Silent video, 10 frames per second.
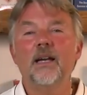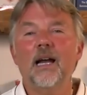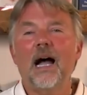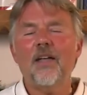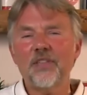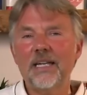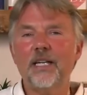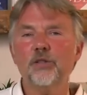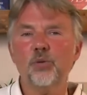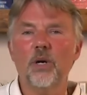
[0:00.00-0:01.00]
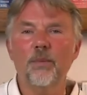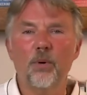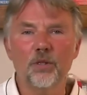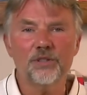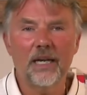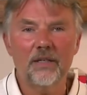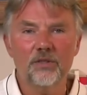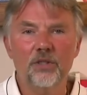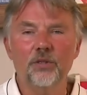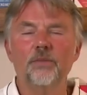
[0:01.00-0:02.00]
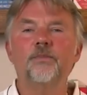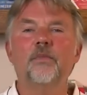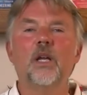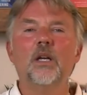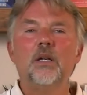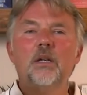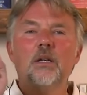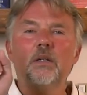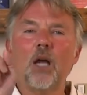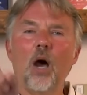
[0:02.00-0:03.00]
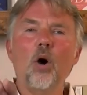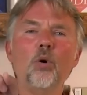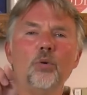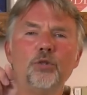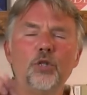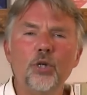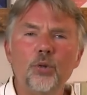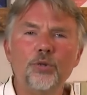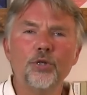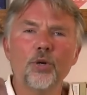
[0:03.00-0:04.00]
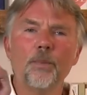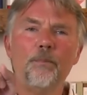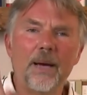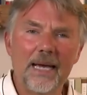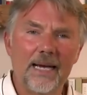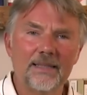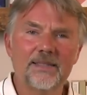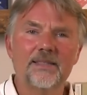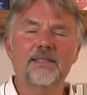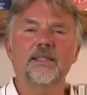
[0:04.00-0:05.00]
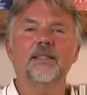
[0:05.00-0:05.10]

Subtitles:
I think here's what it boils down to. Go do your best